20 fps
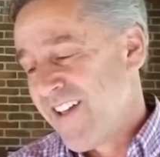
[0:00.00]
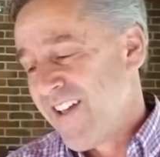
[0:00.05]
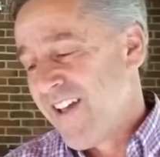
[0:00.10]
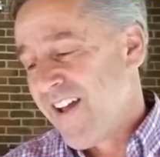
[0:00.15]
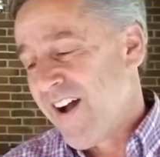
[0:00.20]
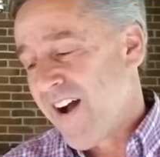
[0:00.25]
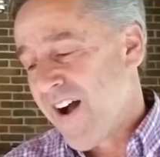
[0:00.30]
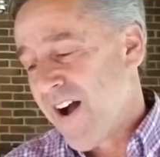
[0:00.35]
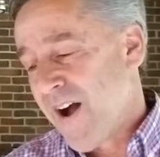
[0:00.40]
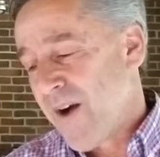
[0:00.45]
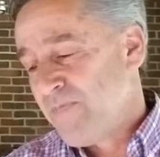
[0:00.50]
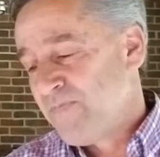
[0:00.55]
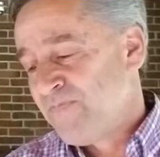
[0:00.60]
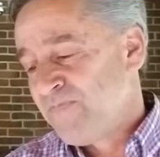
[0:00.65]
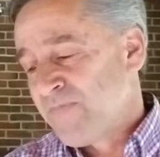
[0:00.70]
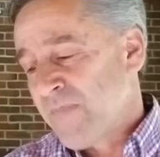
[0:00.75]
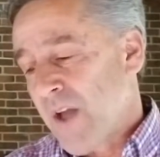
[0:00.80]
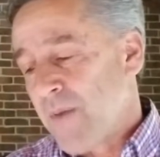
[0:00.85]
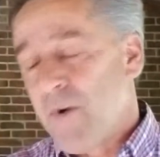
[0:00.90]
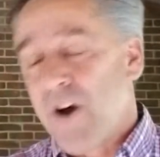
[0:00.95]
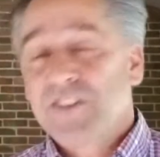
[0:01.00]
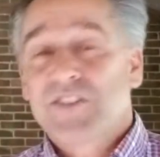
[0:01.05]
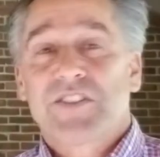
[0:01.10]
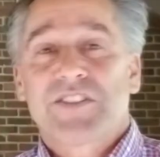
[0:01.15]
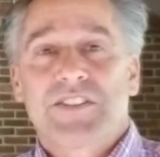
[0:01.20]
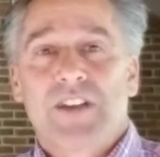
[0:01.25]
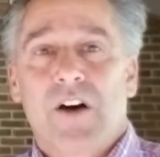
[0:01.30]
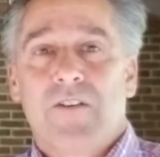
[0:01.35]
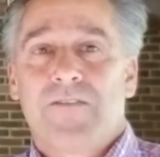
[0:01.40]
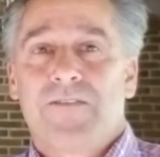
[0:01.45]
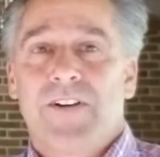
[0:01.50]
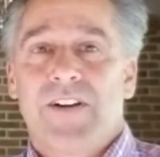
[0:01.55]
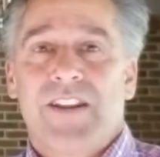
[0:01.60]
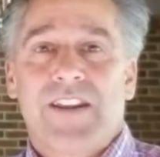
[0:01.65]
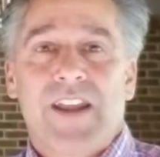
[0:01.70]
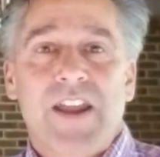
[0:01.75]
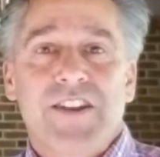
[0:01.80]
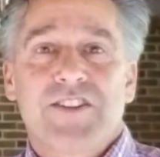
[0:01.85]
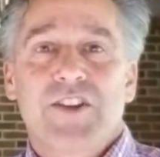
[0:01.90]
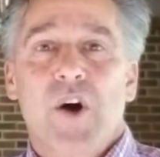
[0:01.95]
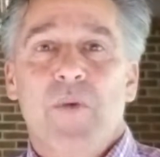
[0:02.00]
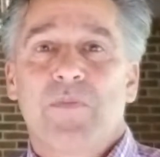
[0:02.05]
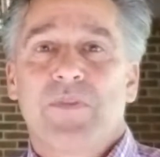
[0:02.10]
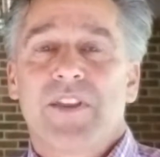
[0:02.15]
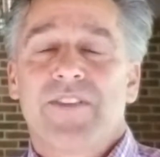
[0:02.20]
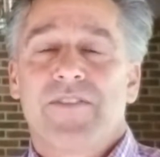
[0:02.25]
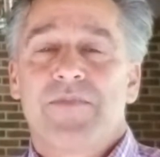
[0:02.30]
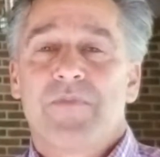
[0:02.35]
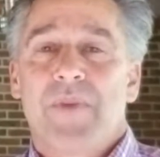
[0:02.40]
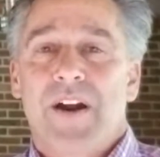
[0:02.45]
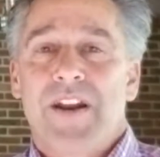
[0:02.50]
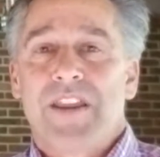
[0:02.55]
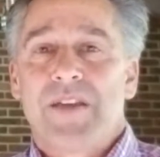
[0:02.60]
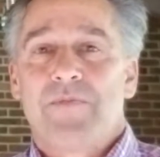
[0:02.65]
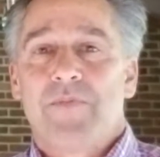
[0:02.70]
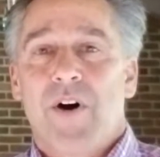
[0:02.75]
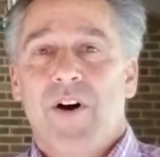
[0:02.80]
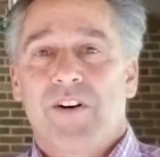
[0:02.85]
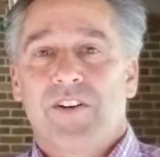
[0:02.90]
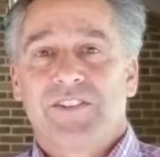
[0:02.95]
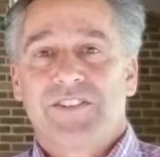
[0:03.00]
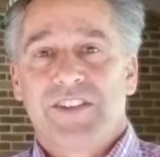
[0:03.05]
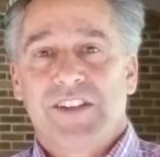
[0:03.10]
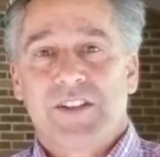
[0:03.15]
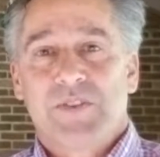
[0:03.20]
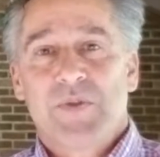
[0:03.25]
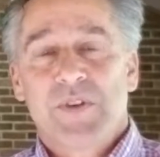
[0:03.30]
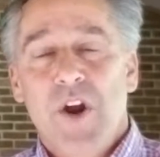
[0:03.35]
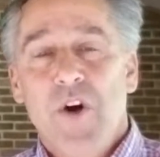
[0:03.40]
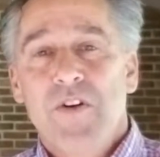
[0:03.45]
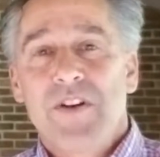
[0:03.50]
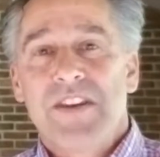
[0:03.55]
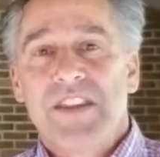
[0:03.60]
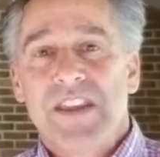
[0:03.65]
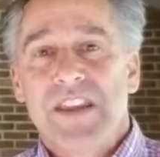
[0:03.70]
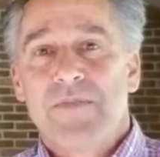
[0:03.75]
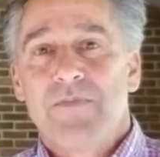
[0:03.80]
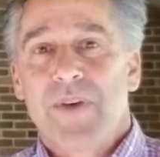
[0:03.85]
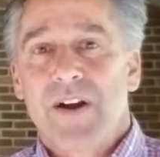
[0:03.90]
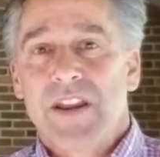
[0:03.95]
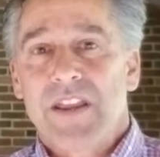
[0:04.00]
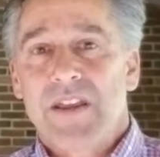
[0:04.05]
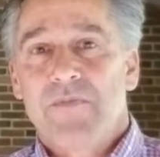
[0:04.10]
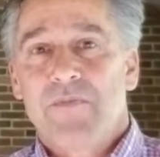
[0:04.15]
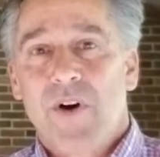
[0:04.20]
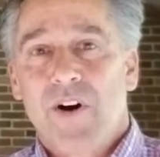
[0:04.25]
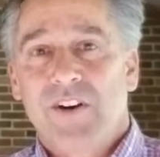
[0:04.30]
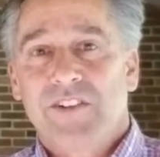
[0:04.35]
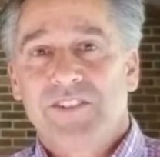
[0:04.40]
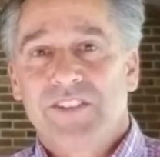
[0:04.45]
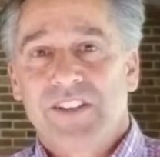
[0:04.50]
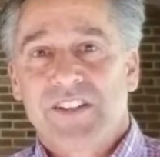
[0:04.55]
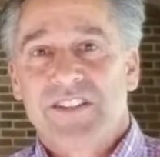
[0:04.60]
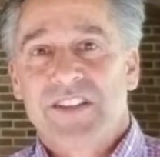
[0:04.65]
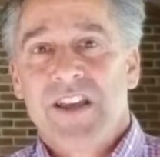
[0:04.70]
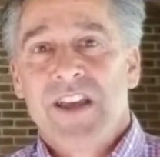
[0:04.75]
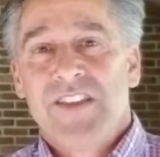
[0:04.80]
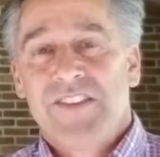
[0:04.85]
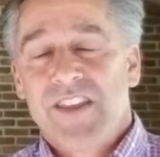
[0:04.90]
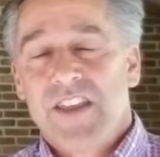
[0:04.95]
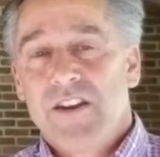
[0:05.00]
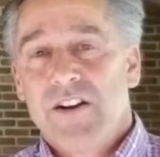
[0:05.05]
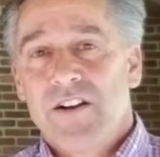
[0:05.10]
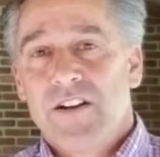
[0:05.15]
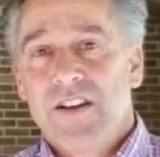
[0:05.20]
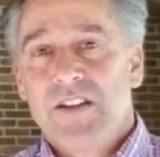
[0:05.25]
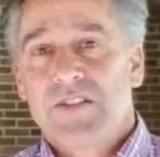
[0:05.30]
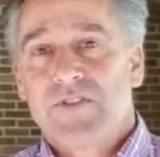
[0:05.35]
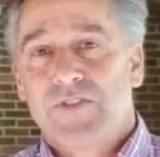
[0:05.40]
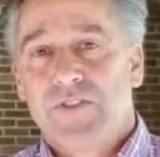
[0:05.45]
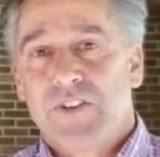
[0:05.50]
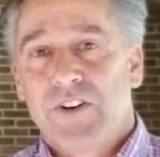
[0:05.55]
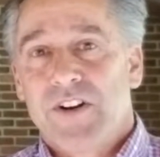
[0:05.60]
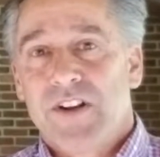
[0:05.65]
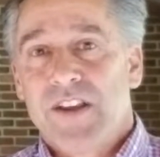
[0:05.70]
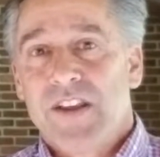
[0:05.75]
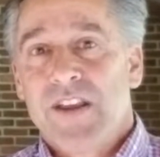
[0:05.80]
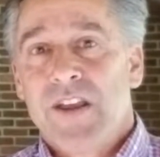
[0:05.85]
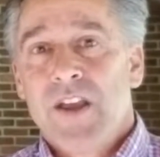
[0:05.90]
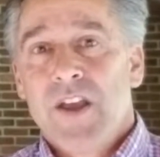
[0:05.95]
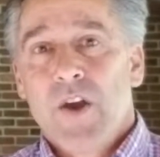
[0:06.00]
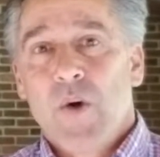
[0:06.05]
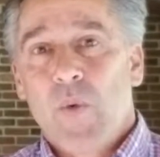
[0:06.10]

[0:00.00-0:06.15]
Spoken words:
I'm also self-funded. I don't believe in money in politics. We don't need money in politics. The internet is free.